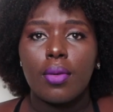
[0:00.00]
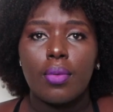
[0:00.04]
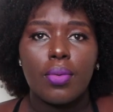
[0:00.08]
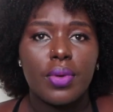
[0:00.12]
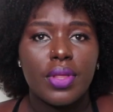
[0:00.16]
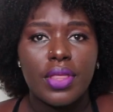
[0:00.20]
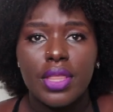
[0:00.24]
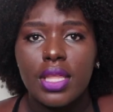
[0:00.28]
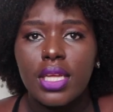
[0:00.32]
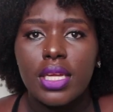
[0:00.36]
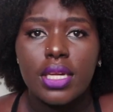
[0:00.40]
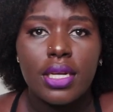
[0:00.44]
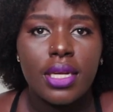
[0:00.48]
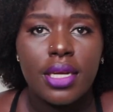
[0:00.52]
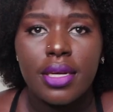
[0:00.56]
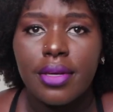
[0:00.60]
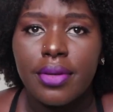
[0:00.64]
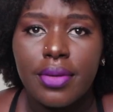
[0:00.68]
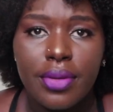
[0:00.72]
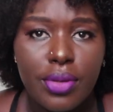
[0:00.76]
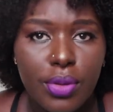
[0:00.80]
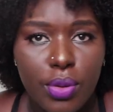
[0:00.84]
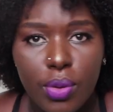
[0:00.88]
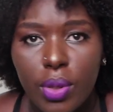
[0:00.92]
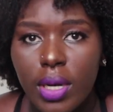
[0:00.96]
within
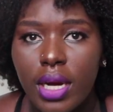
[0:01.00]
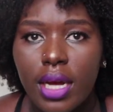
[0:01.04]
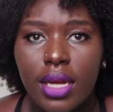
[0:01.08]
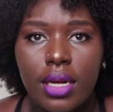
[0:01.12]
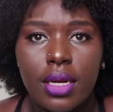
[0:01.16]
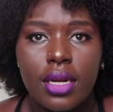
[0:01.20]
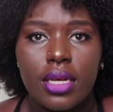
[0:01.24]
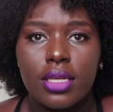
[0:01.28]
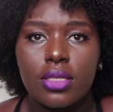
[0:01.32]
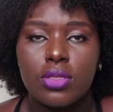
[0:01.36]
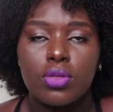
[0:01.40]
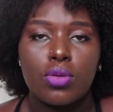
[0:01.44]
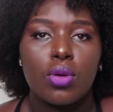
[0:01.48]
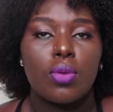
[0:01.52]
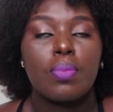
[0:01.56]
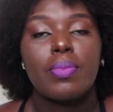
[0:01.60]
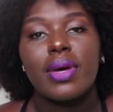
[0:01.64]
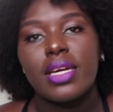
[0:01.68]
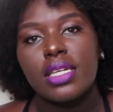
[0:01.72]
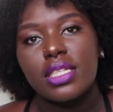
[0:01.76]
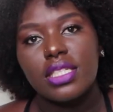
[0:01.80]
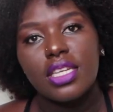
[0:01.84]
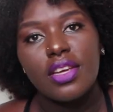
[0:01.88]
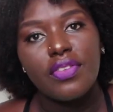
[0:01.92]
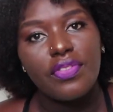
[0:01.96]
Uganda. So,
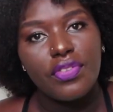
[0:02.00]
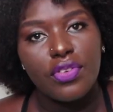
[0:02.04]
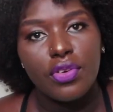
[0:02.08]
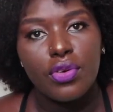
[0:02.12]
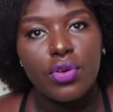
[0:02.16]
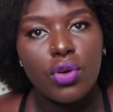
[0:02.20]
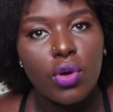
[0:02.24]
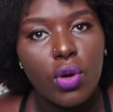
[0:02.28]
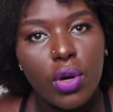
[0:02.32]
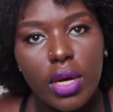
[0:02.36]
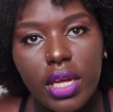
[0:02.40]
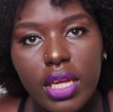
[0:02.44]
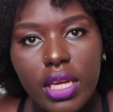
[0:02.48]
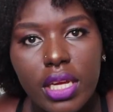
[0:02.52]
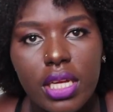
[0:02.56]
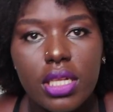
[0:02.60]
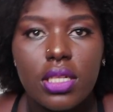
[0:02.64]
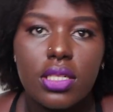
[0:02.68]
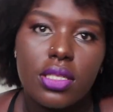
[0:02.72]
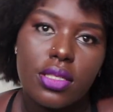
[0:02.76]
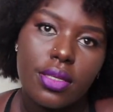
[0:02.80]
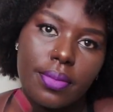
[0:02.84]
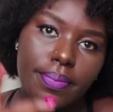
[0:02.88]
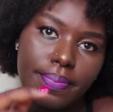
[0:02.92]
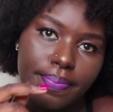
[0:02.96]
but if you know
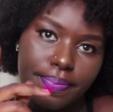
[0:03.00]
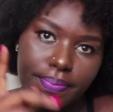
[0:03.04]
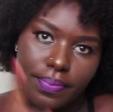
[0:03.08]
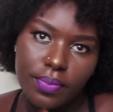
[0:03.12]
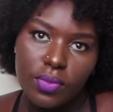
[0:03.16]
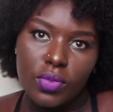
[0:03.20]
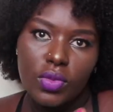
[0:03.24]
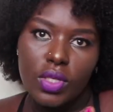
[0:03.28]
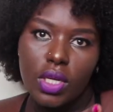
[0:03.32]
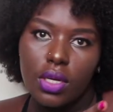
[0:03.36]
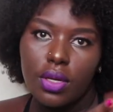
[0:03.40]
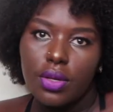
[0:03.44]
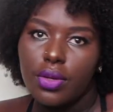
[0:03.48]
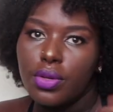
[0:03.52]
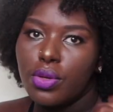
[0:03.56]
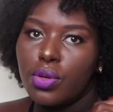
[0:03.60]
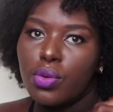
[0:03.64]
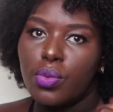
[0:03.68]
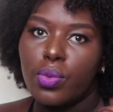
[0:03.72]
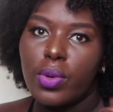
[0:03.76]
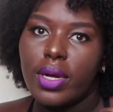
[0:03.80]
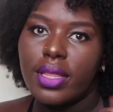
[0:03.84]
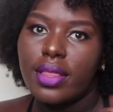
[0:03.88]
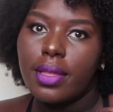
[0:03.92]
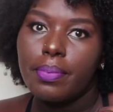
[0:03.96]
it,
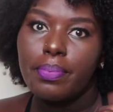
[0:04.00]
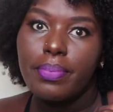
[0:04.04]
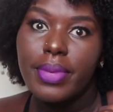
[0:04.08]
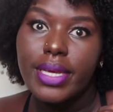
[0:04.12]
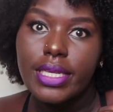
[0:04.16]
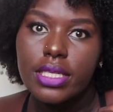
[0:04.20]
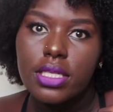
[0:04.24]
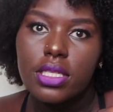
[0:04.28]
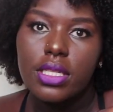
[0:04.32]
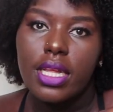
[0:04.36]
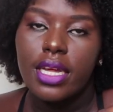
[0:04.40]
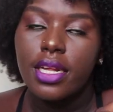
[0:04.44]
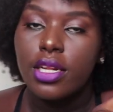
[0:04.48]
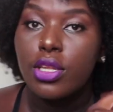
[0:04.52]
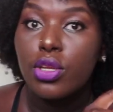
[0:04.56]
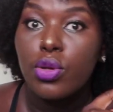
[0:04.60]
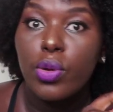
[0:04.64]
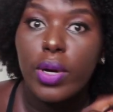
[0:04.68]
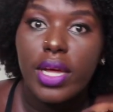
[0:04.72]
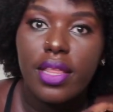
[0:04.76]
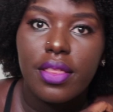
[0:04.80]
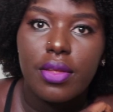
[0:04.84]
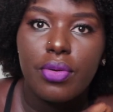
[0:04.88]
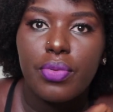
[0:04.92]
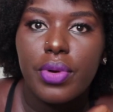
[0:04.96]
you are the best and
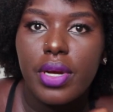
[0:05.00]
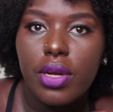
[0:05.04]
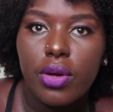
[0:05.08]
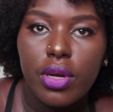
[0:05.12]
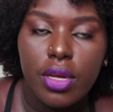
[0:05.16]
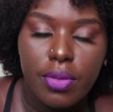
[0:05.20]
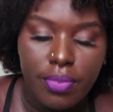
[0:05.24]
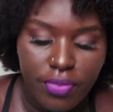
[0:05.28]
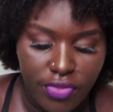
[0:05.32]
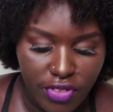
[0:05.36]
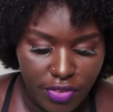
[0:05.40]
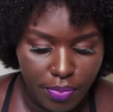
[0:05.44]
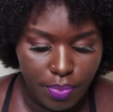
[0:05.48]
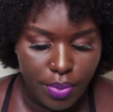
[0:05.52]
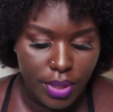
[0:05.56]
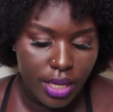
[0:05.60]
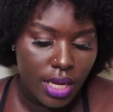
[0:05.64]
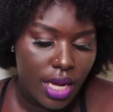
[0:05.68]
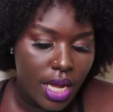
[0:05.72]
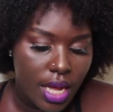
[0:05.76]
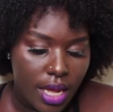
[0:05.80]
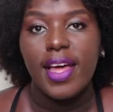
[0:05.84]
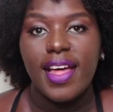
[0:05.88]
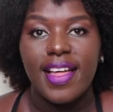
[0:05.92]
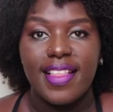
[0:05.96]
you are the real
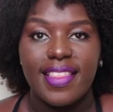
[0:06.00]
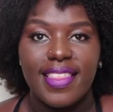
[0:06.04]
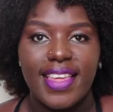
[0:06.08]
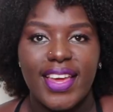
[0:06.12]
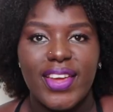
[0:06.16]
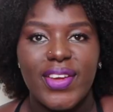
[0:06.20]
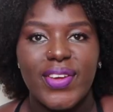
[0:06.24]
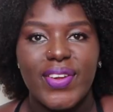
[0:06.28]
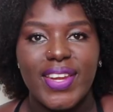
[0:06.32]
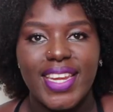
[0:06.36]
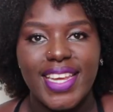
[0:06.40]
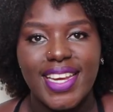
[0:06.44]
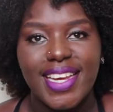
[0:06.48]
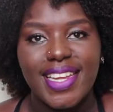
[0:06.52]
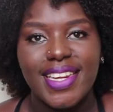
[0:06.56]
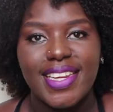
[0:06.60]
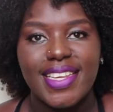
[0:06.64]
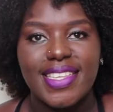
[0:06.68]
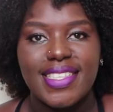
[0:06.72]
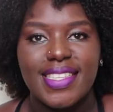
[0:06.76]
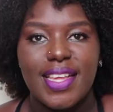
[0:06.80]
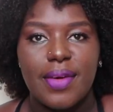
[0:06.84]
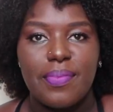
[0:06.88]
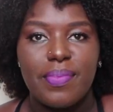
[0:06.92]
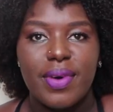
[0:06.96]
MVP. The
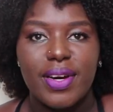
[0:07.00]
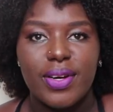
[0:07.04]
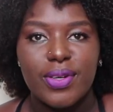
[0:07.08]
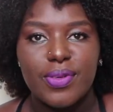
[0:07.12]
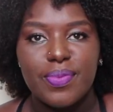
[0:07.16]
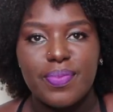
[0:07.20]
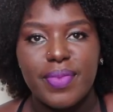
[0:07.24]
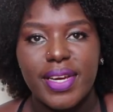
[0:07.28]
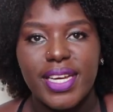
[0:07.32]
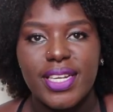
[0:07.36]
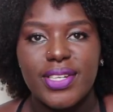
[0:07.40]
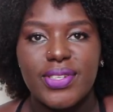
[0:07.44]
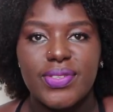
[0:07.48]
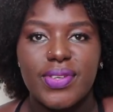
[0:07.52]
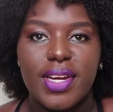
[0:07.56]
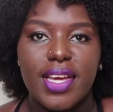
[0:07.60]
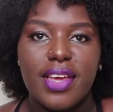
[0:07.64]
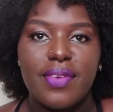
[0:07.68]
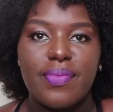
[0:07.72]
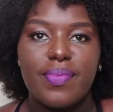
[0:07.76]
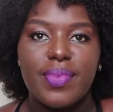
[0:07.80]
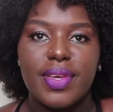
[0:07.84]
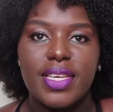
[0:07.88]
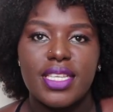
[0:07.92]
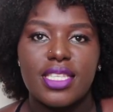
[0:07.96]
uniqueness about my
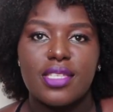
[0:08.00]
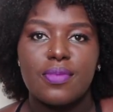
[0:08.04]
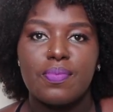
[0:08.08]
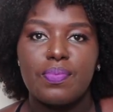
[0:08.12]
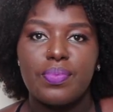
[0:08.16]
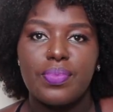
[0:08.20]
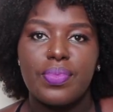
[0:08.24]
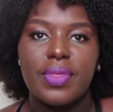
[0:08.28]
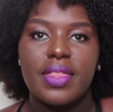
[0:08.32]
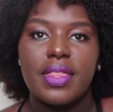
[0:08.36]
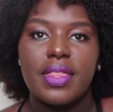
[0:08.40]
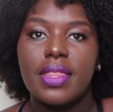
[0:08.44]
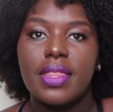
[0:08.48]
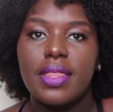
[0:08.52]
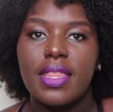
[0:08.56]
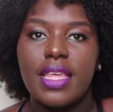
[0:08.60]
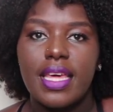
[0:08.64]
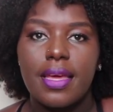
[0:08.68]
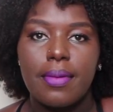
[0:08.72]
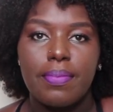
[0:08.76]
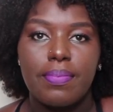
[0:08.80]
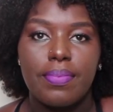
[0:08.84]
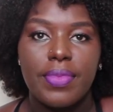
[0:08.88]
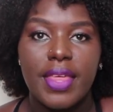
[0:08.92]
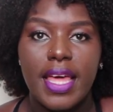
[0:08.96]
tribe is
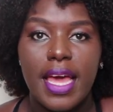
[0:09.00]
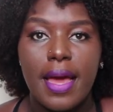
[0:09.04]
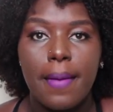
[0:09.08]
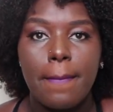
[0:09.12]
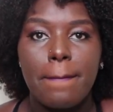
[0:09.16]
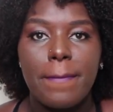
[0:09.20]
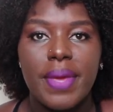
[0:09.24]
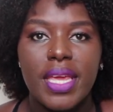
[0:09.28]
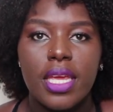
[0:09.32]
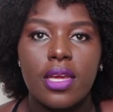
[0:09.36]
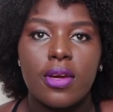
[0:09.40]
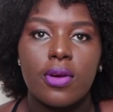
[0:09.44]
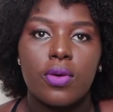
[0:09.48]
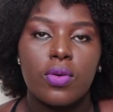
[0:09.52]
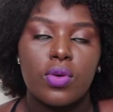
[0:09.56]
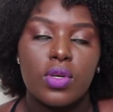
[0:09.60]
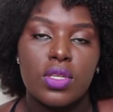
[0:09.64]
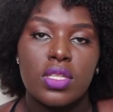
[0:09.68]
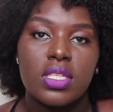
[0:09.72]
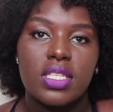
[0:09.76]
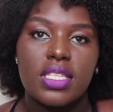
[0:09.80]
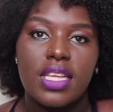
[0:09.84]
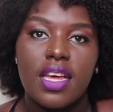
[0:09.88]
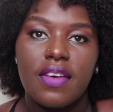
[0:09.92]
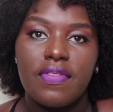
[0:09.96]
they are being
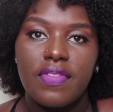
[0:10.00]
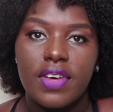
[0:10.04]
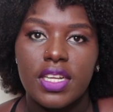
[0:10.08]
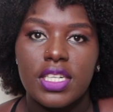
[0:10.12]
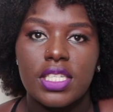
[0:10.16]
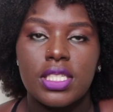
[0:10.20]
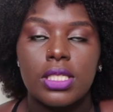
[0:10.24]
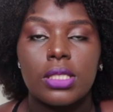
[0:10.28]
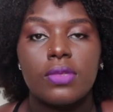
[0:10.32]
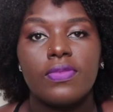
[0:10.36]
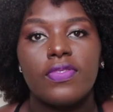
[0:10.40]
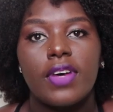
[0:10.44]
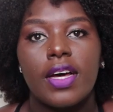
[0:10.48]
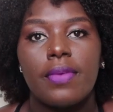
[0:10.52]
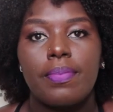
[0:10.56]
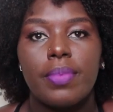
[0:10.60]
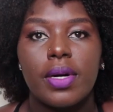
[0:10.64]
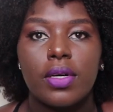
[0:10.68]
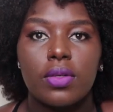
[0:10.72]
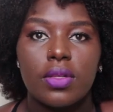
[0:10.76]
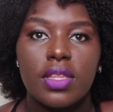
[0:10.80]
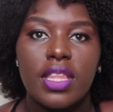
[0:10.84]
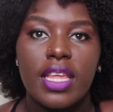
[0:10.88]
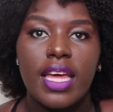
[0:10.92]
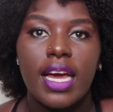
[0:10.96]
conservative
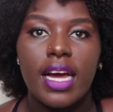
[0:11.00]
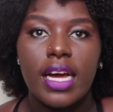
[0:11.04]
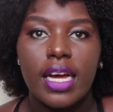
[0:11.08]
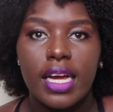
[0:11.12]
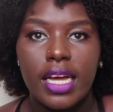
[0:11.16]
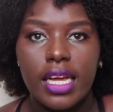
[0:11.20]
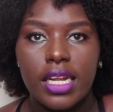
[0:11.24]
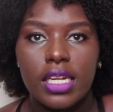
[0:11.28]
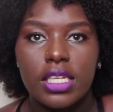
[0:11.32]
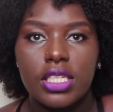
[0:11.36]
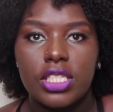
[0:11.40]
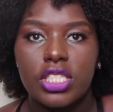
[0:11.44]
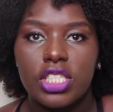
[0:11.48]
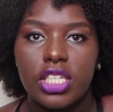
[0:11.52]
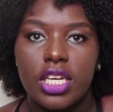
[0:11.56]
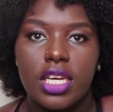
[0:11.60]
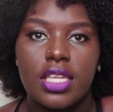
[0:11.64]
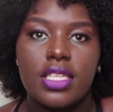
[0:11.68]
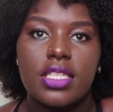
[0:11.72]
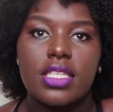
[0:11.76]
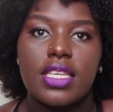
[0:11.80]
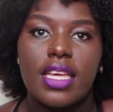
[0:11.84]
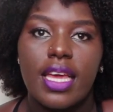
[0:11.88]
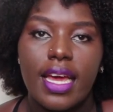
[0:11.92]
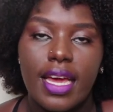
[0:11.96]
about their
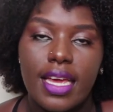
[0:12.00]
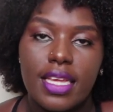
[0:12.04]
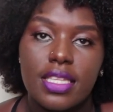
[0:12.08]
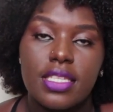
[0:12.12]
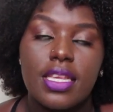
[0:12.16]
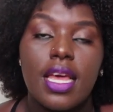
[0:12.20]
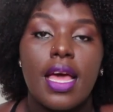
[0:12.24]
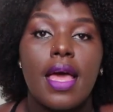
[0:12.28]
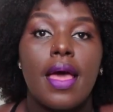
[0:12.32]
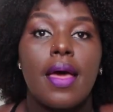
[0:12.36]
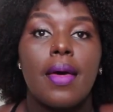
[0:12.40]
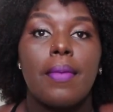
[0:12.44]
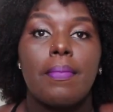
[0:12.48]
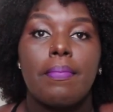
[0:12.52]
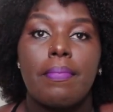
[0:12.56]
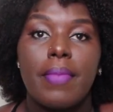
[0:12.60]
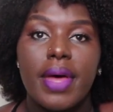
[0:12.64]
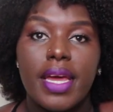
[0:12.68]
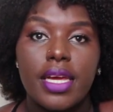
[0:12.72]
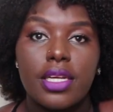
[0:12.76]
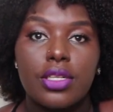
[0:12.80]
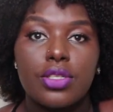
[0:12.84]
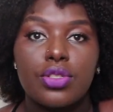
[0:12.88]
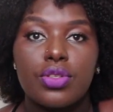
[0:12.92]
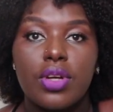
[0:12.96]
cultures, guys.
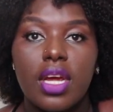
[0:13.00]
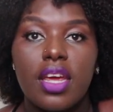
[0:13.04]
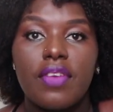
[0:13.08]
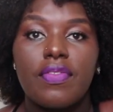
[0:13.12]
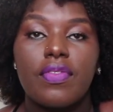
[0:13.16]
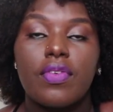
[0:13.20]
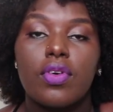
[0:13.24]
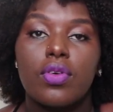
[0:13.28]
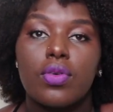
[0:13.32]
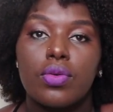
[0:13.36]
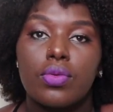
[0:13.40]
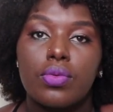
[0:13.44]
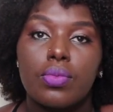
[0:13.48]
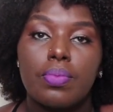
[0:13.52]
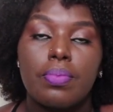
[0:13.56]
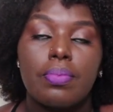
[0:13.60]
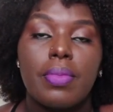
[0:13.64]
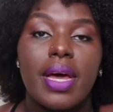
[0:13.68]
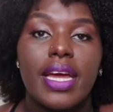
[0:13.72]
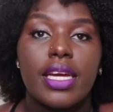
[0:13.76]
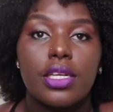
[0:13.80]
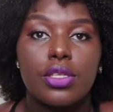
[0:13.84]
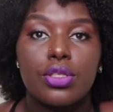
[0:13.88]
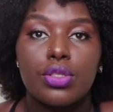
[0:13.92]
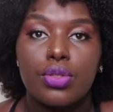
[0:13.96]
My tribe
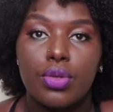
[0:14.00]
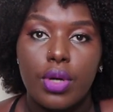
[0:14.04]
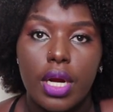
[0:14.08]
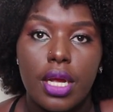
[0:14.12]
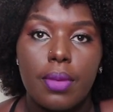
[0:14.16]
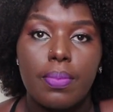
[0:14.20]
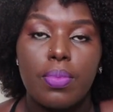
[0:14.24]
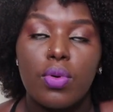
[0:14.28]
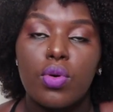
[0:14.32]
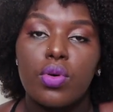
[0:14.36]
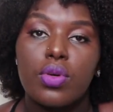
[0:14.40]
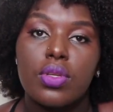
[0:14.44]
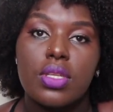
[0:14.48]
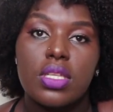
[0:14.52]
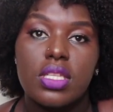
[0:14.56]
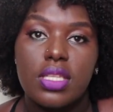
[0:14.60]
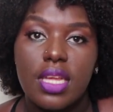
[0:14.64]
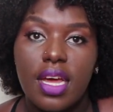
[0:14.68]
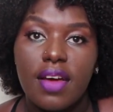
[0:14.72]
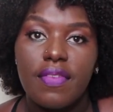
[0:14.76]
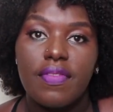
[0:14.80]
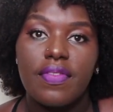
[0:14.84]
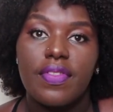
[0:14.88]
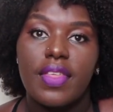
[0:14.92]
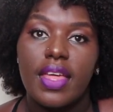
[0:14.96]

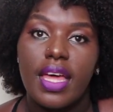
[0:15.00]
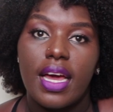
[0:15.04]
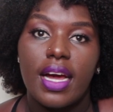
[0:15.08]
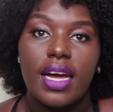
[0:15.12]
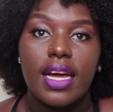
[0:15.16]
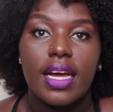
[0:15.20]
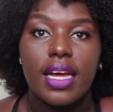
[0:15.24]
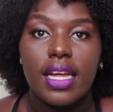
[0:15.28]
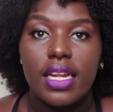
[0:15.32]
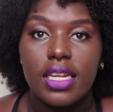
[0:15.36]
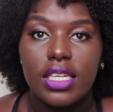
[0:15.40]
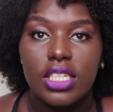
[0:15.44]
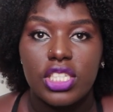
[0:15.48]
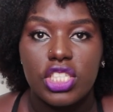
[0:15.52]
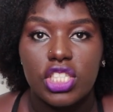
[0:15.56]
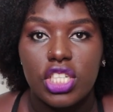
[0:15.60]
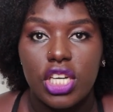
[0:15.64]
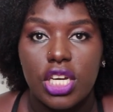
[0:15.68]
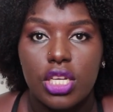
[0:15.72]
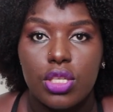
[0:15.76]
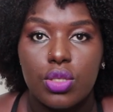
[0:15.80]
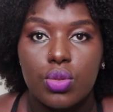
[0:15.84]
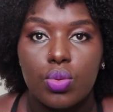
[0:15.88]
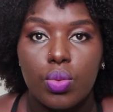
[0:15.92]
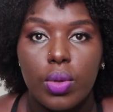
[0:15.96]
conserve their
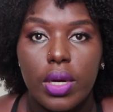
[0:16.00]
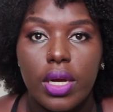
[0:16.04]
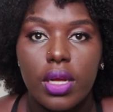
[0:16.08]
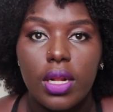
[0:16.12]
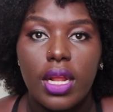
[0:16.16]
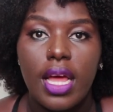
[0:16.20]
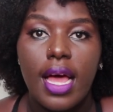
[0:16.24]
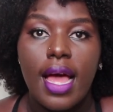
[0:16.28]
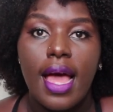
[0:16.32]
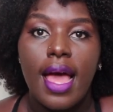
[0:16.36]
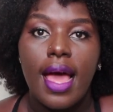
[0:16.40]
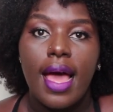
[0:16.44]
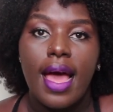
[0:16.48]
cultures well.